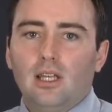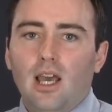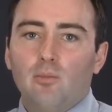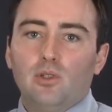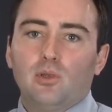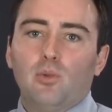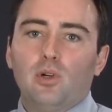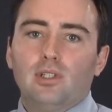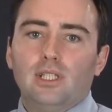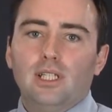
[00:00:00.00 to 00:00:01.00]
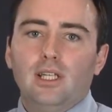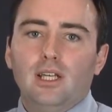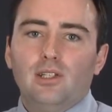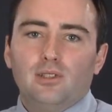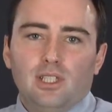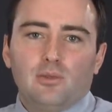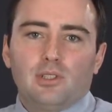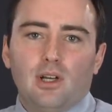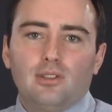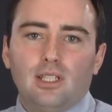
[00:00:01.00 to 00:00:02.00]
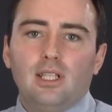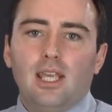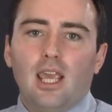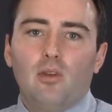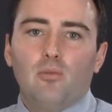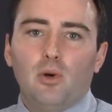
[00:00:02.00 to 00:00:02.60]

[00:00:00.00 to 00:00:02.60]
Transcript: And most importantly, do these results indicate